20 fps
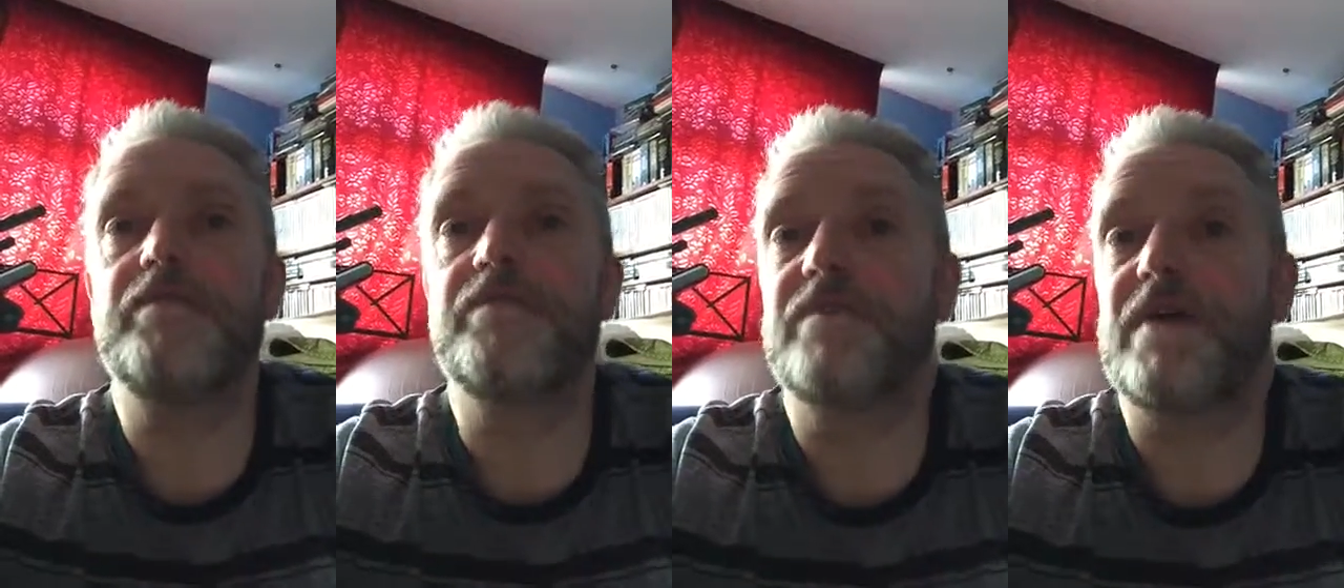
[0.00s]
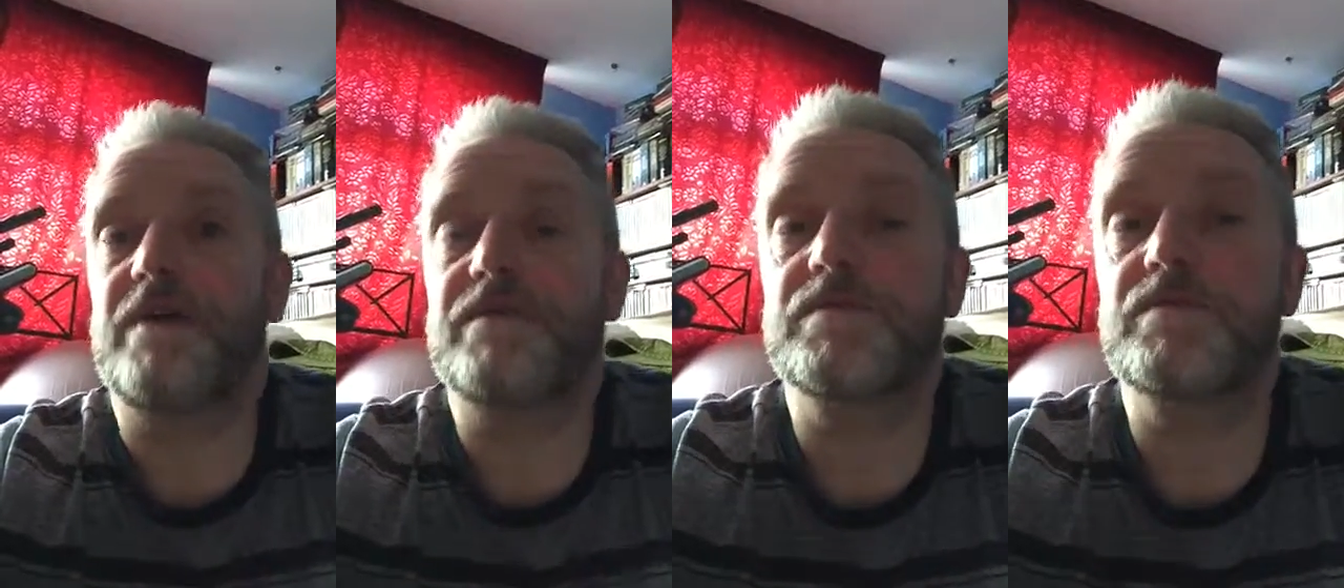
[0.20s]

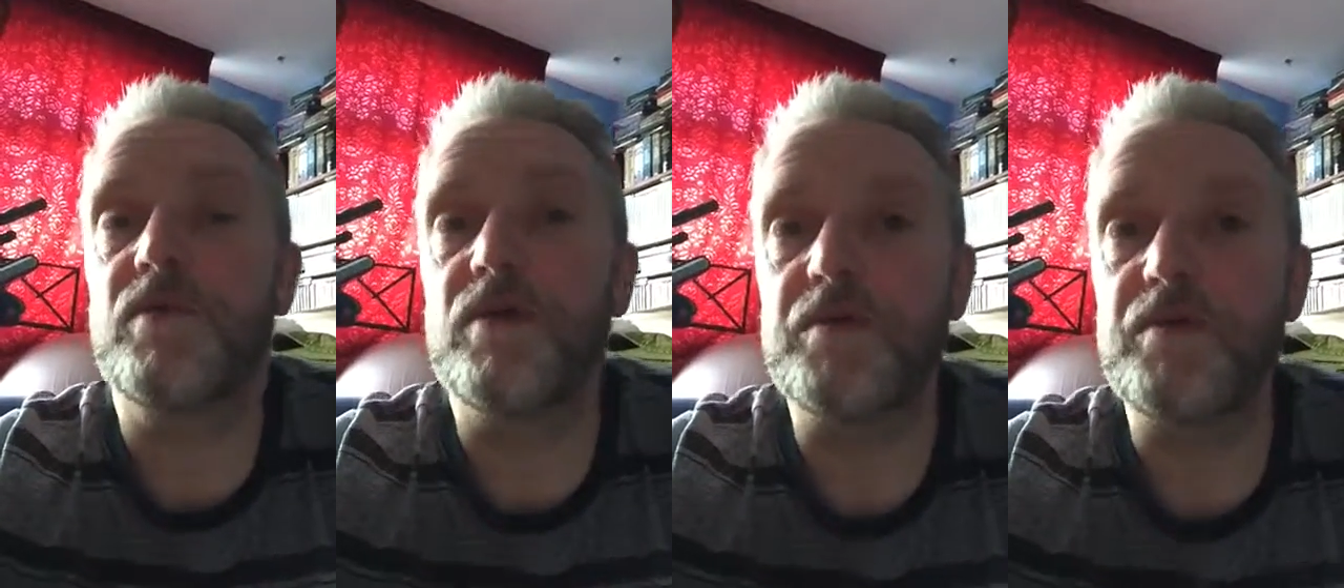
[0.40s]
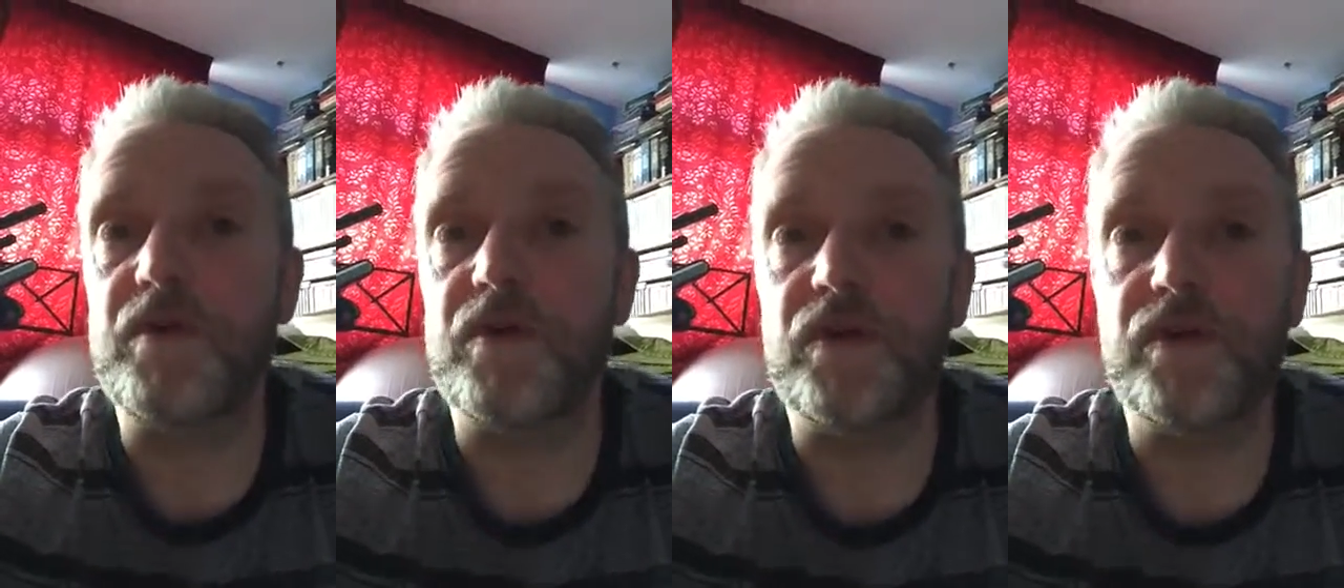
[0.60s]
perhaps
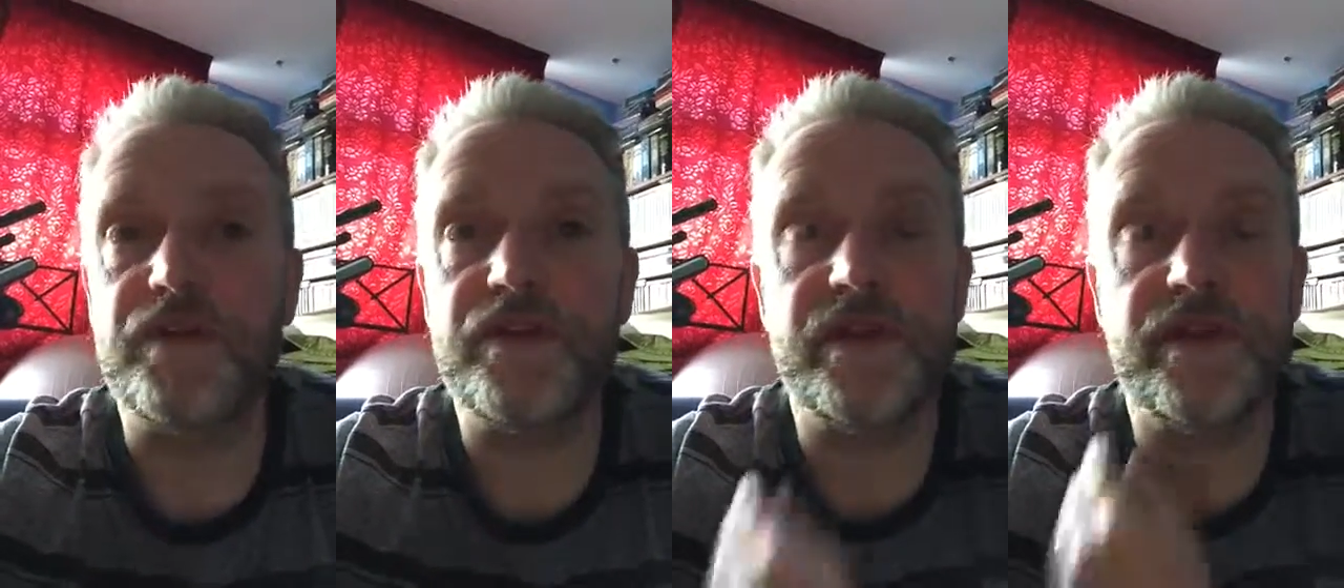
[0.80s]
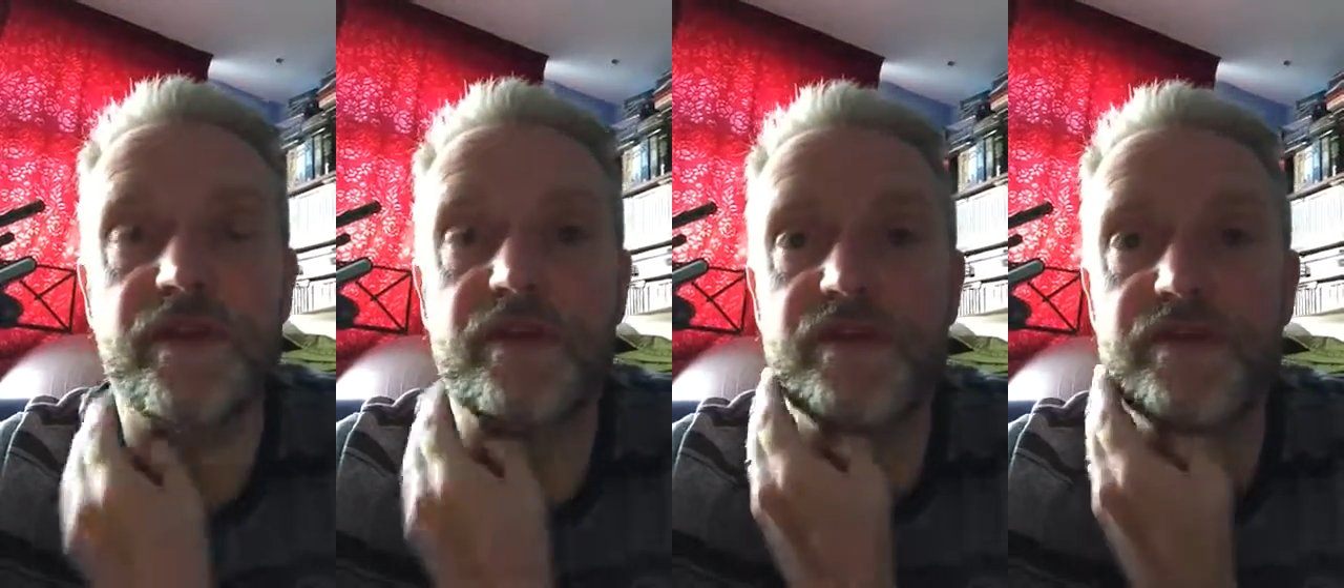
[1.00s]
more
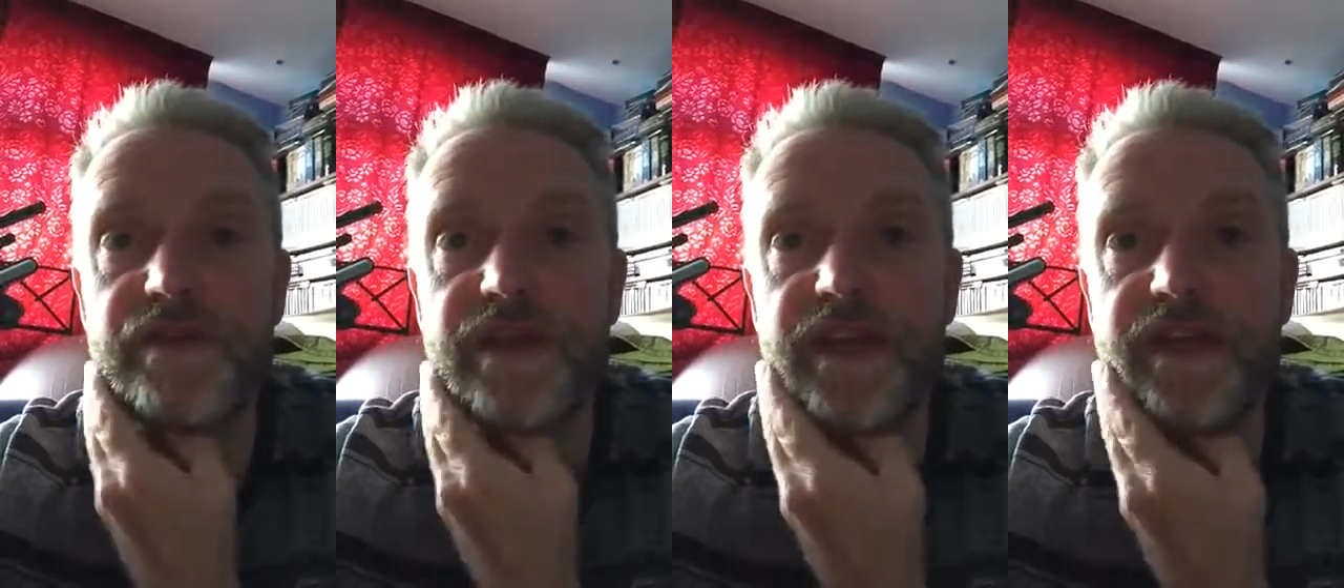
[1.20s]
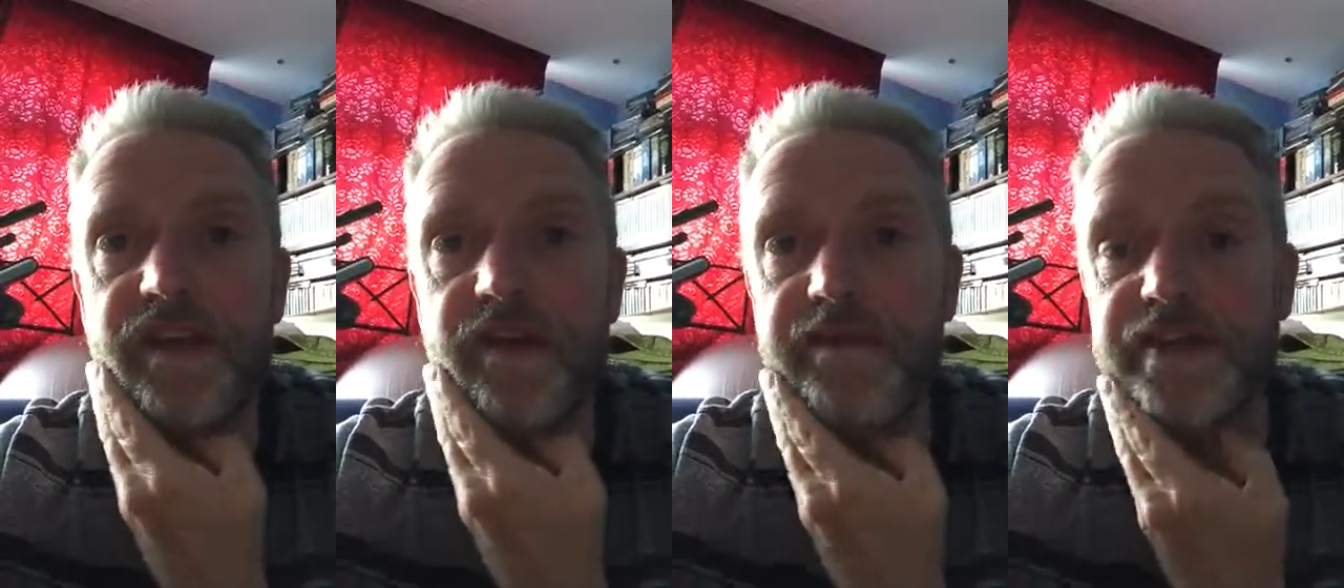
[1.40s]
important than other
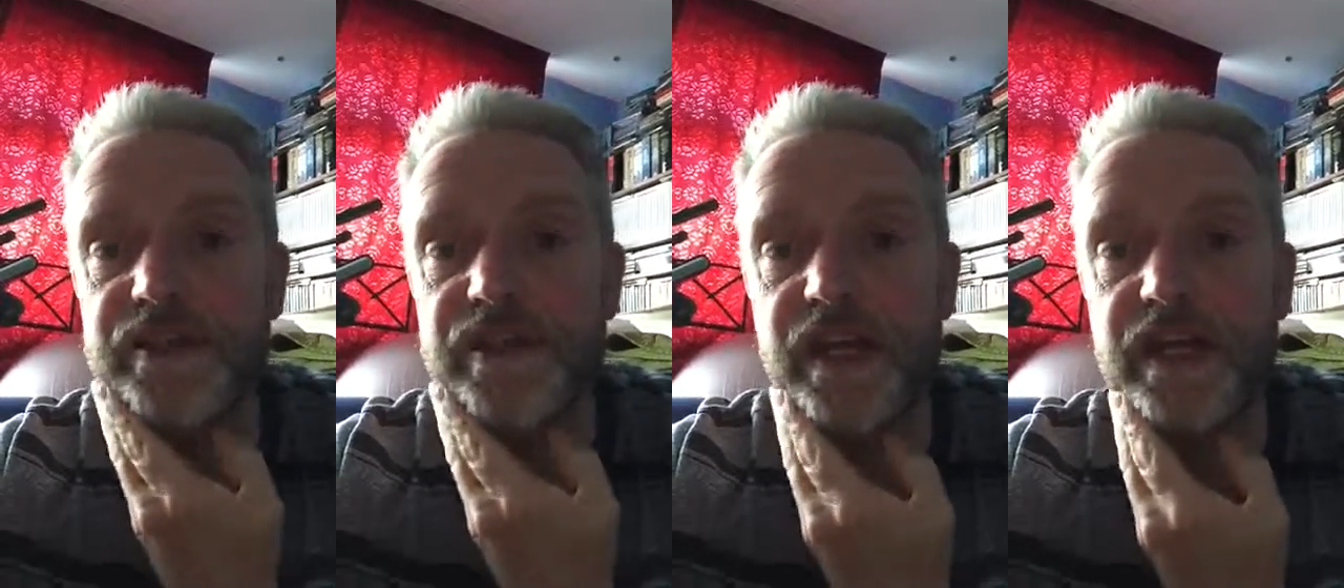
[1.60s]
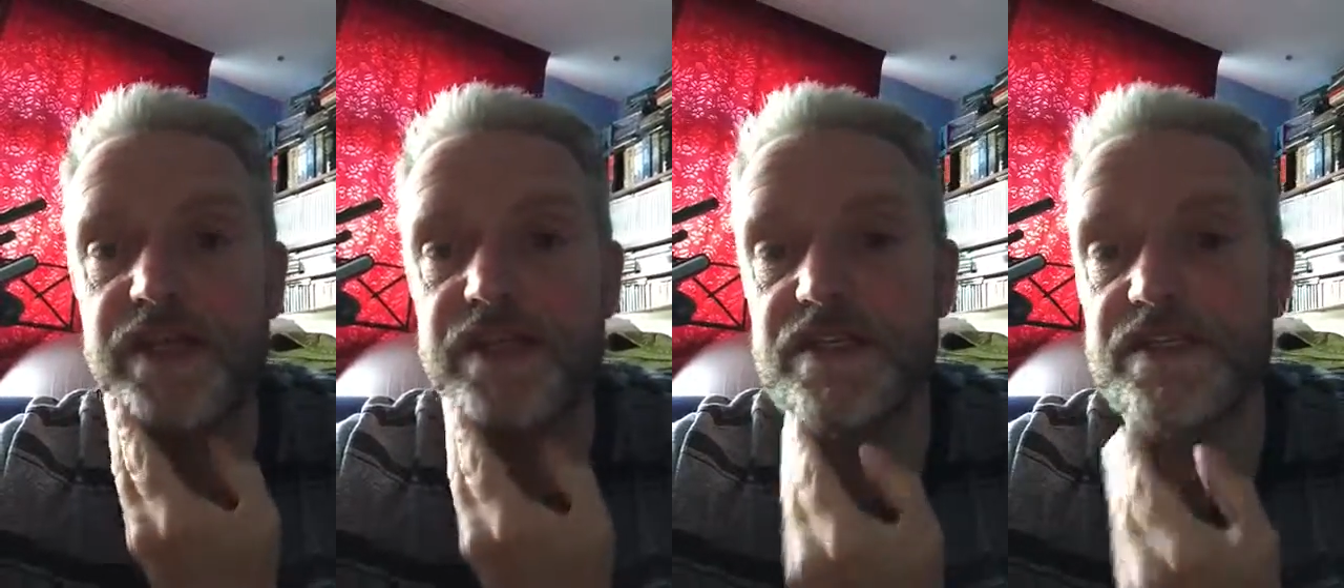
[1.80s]
economic
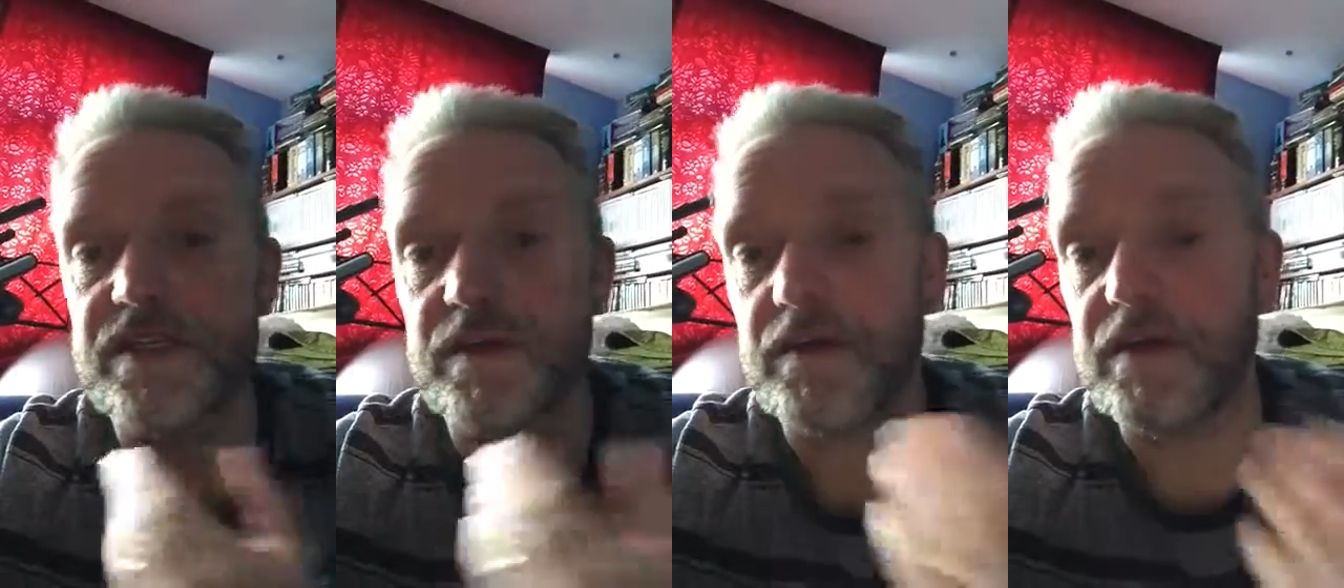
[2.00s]
changes